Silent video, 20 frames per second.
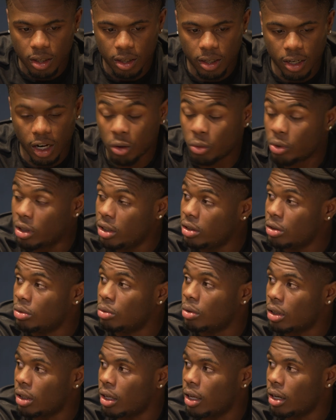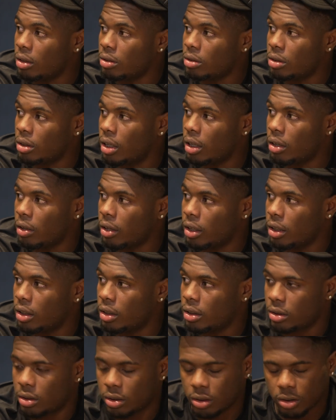And I really do want to add on to that great
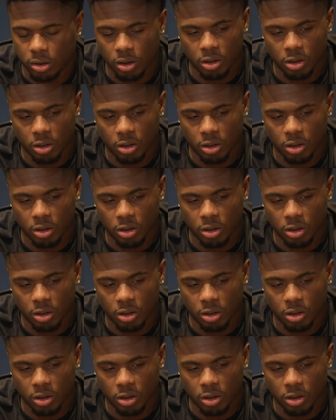list.